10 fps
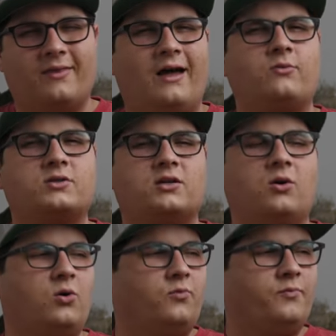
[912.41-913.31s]
That was the
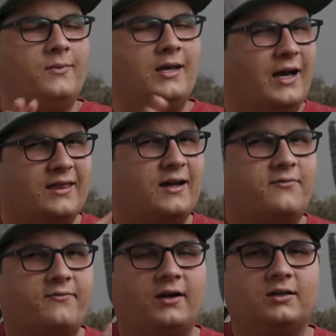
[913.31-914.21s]
goal, and I think
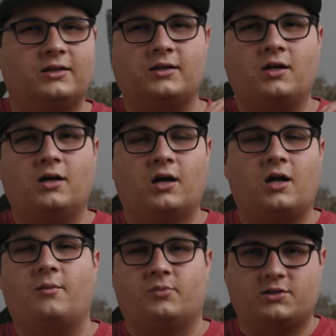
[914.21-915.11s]
I've finally
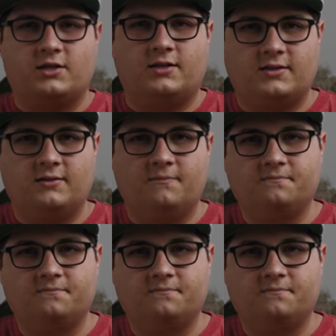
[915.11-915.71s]
accomplished it.